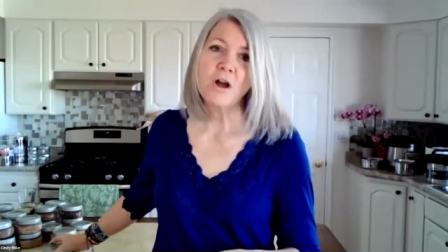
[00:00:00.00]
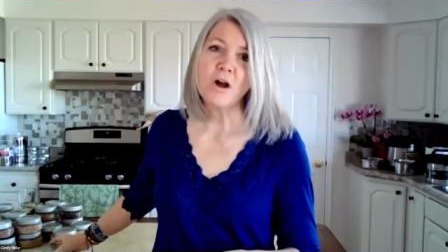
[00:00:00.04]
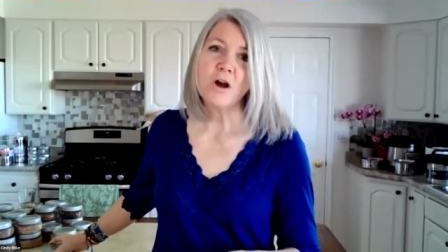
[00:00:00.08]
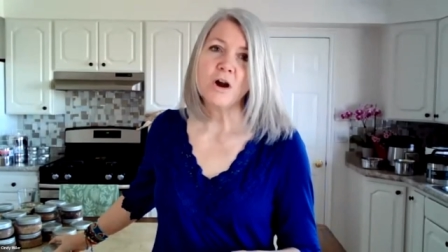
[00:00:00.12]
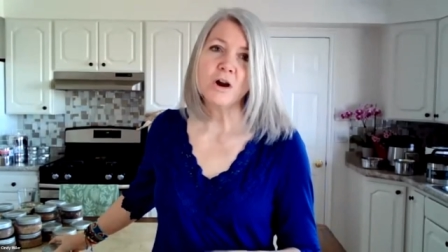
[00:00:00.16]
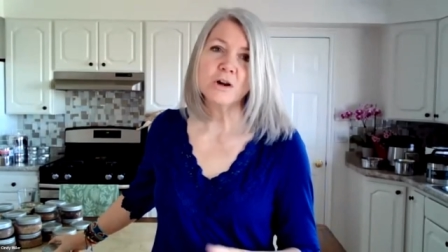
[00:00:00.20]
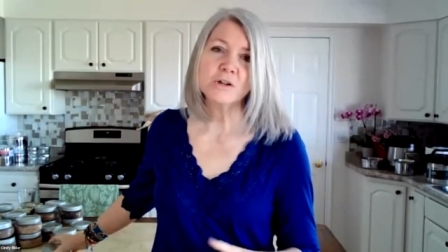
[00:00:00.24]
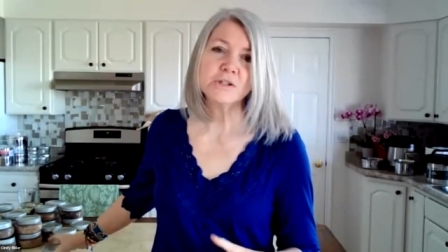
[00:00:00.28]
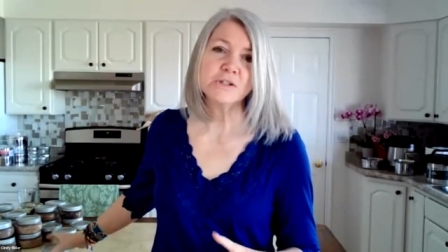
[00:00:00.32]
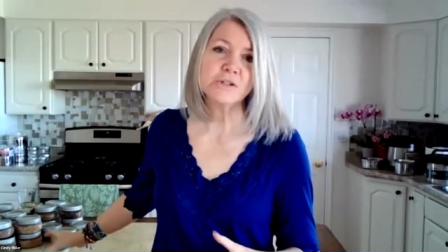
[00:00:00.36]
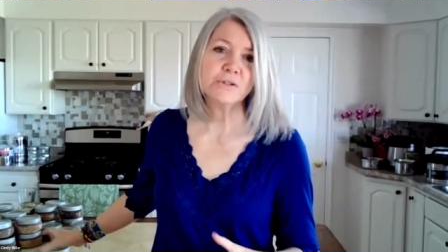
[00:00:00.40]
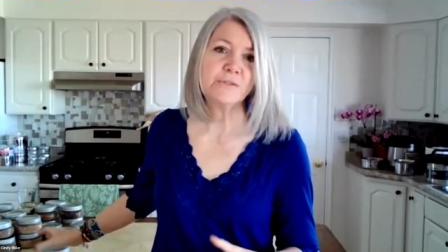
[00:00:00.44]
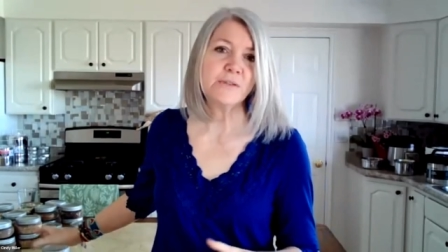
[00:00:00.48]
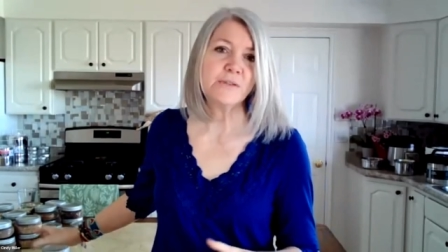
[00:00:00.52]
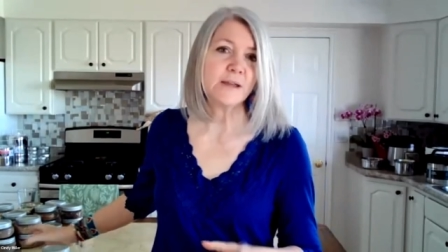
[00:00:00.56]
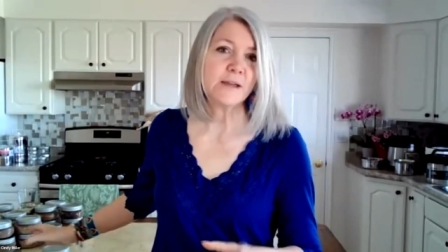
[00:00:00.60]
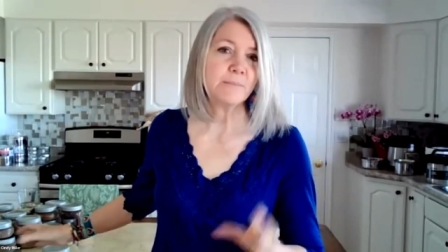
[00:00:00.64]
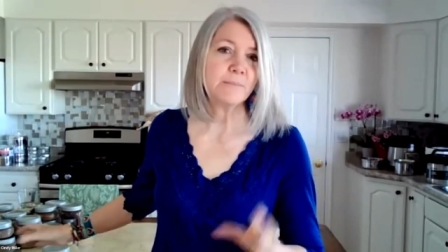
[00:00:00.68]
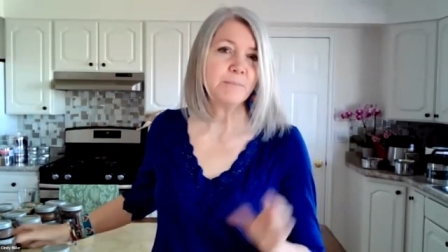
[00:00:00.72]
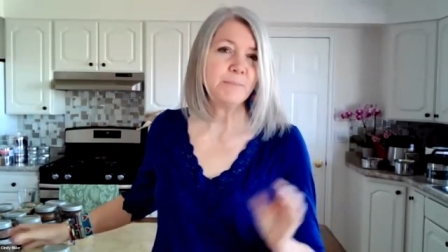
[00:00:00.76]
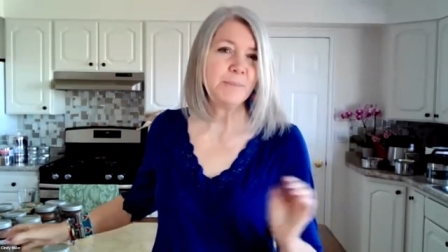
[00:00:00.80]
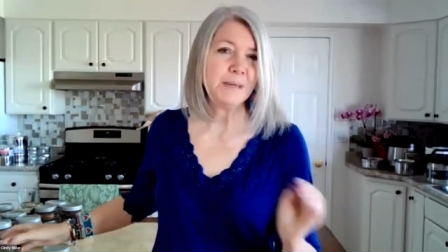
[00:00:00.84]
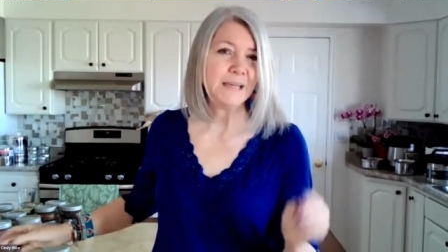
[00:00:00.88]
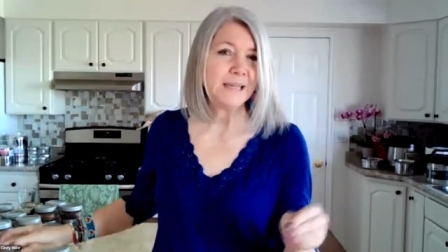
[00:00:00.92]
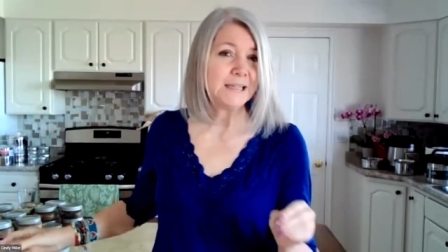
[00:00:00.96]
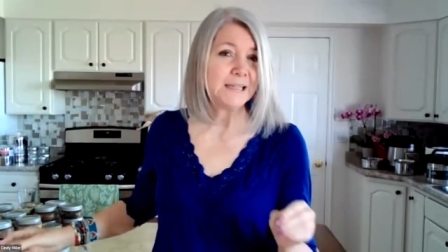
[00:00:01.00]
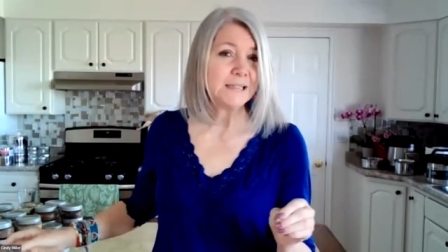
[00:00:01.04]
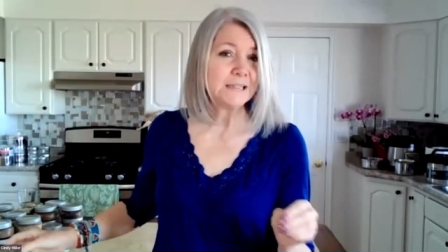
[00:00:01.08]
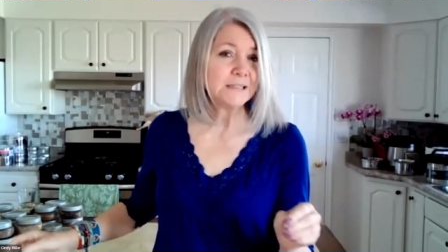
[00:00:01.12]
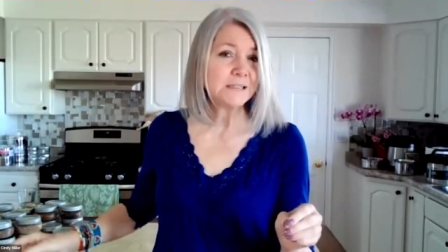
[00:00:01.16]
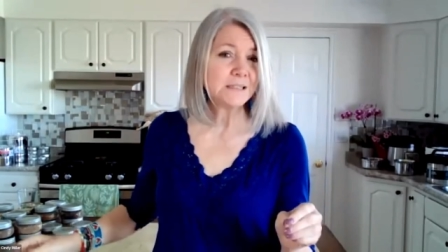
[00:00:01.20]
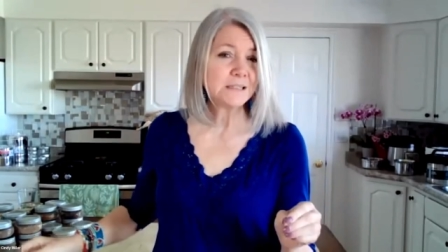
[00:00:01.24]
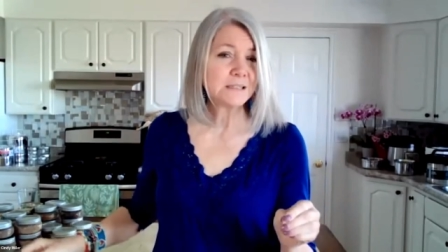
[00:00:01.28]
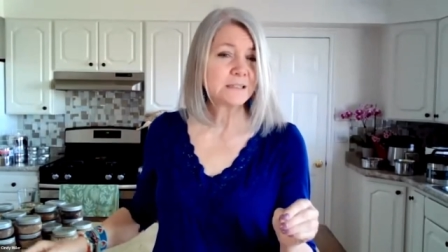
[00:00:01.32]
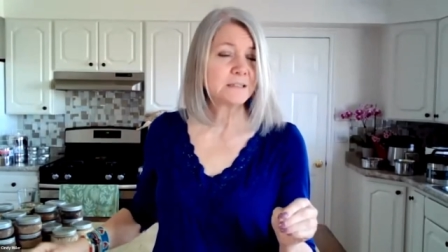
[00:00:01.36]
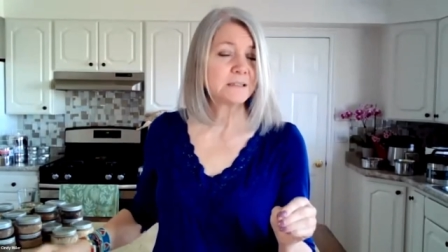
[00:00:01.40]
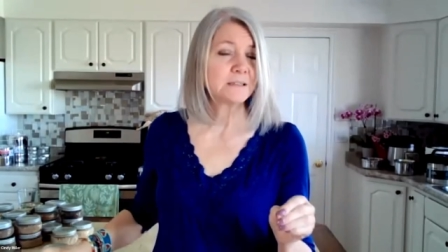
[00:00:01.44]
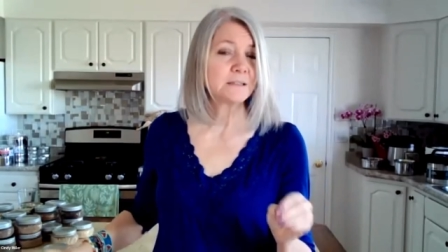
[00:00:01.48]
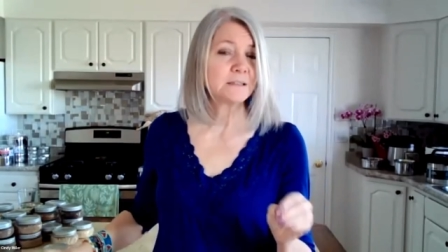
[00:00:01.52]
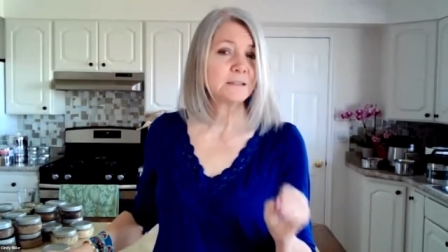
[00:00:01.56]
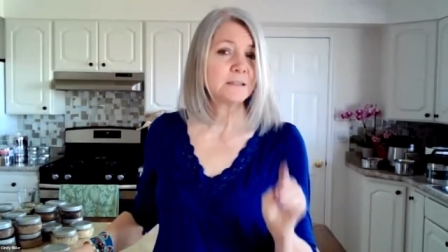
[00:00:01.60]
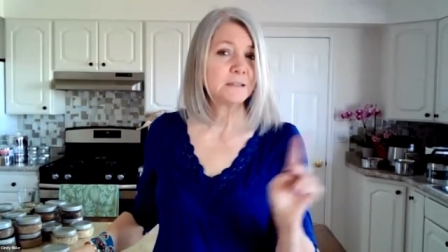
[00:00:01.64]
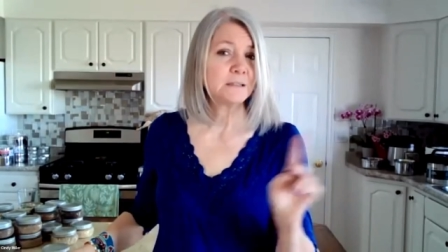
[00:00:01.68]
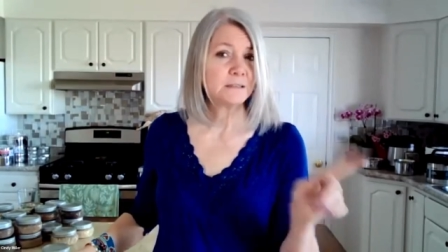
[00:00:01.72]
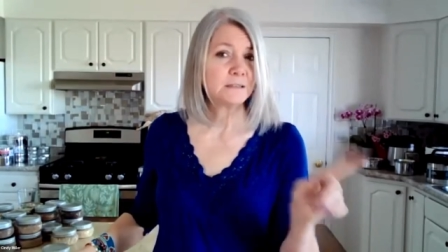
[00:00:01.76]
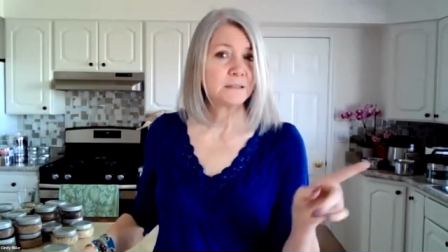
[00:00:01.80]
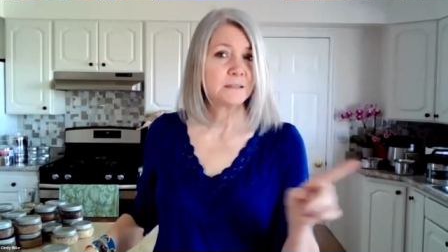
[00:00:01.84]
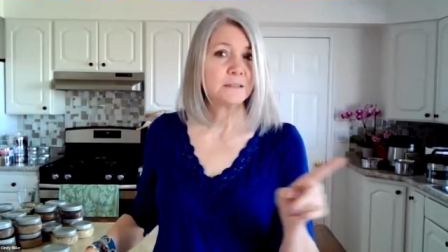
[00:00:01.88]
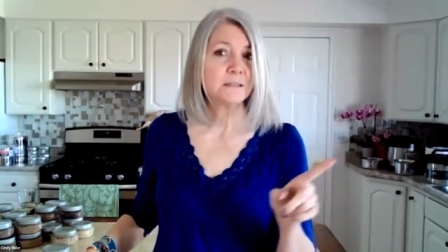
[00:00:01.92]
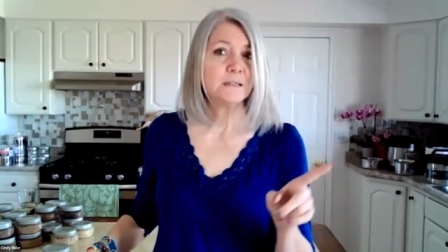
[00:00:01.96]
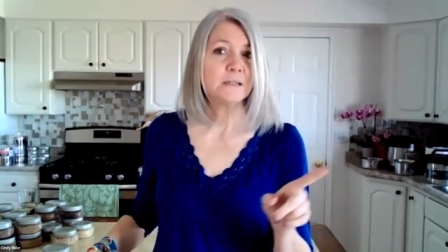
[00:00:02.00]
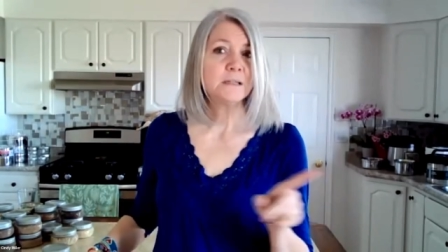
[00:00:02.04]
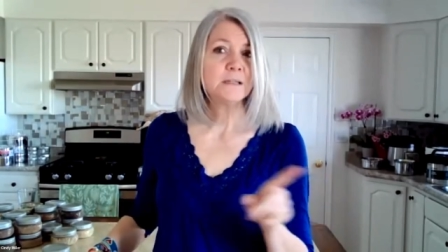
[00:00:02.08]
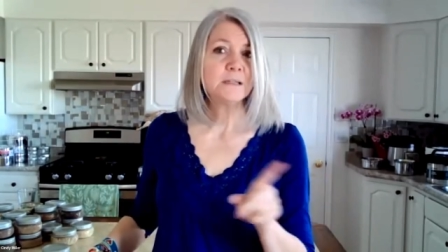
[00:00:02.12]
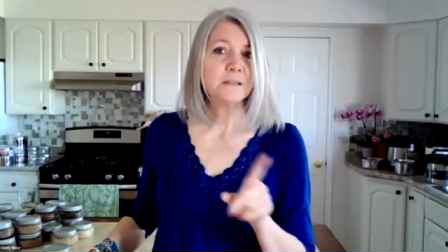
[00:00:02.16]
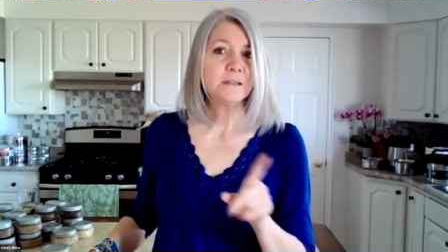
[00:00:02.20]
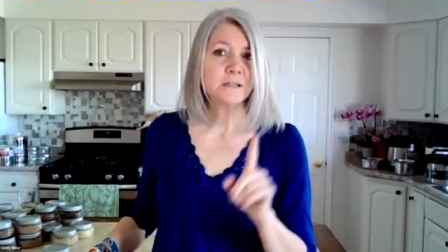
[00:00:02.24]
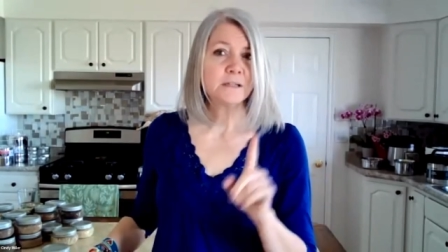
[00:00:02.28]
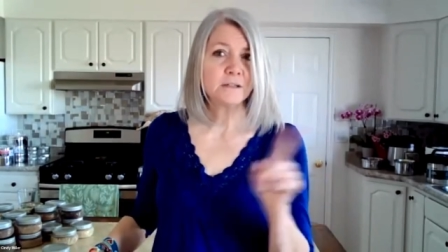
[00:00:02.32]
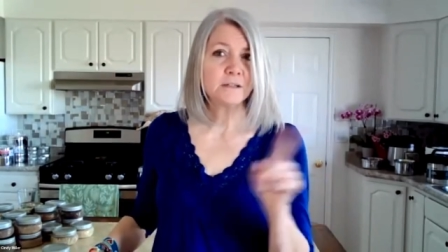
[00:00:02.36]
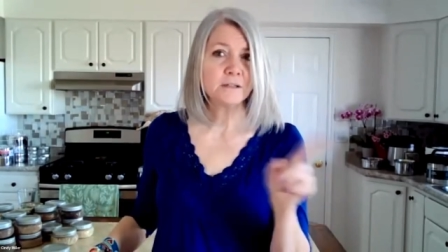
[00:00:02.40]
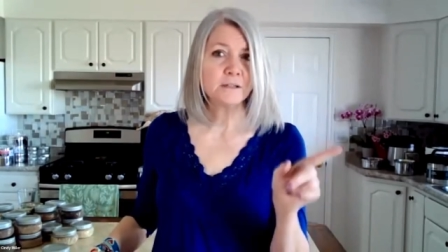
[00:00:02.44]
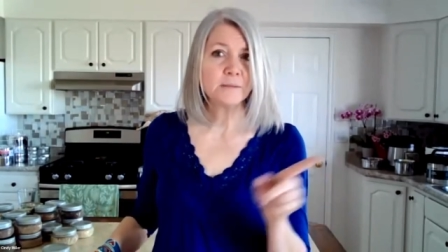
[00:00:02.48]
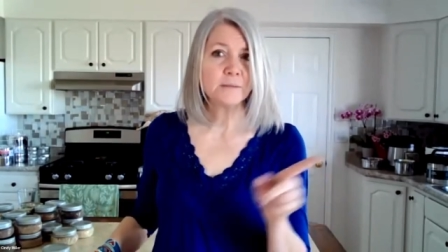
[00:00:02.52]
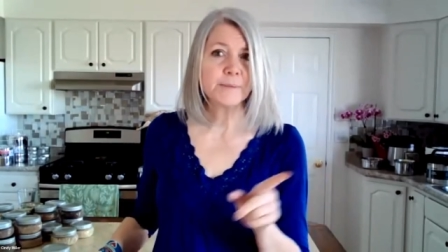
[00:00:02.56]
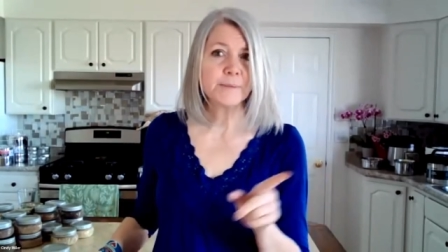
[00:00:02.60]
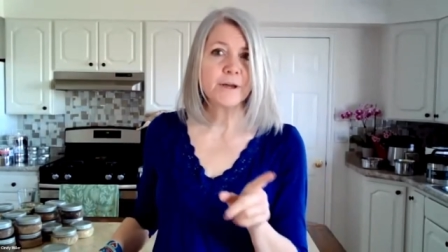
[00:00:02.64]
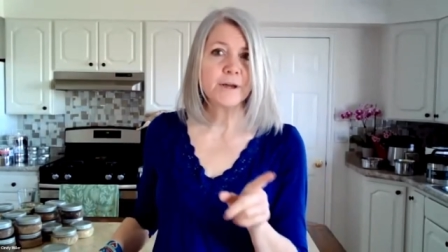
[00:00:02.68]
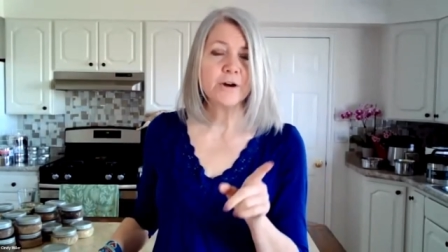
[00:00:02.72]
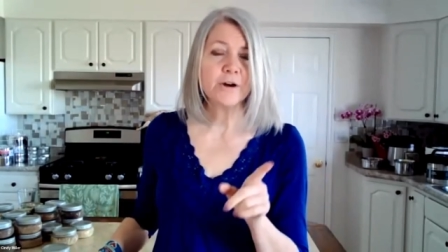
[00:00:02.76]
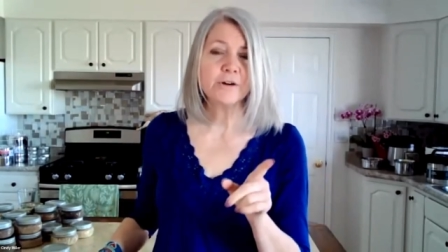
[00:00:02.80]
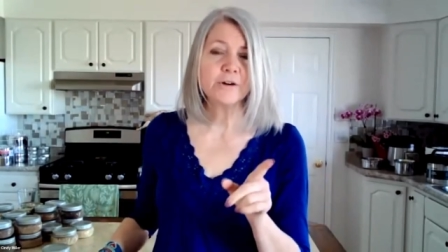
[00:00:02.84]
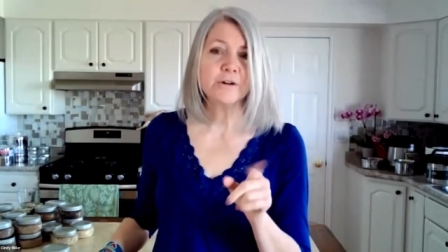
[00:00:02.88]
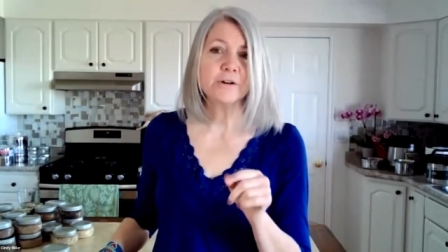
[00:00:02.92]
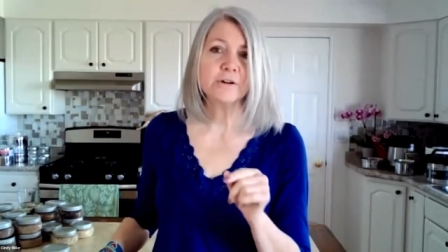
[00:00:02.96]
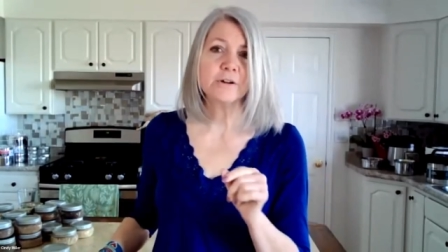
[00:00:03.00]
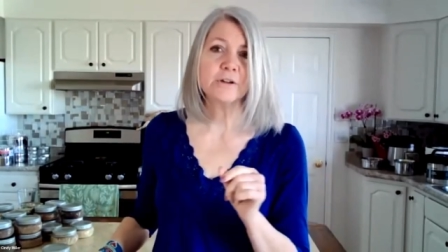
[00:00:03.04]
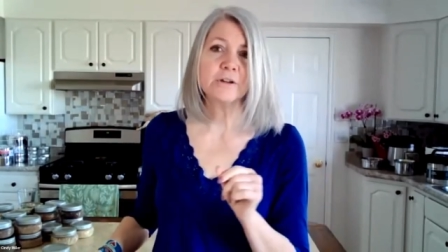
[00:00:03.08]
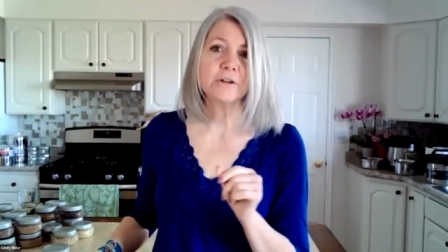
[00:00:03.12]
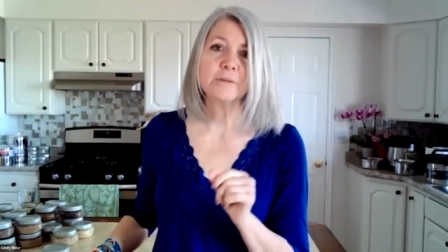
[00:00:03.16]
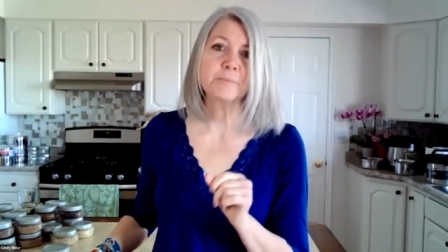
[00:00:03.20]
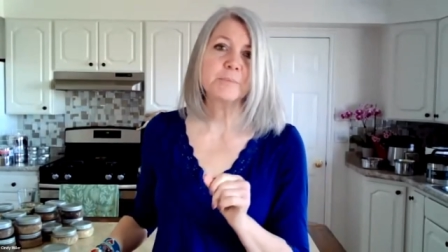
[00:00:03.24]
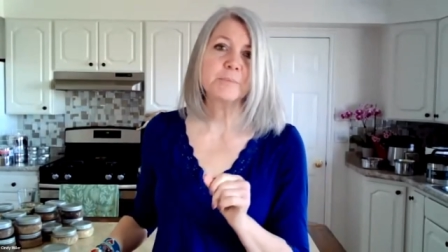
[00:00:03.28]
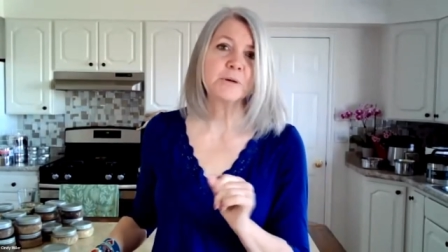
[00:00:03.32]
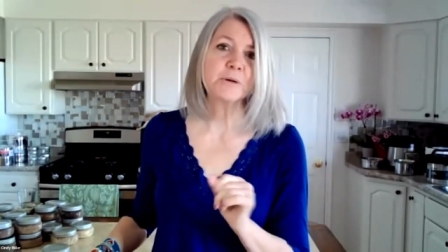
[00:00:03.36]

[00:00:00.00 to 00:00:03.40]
aren't too thick. Beans, they're a little bit harder to cook,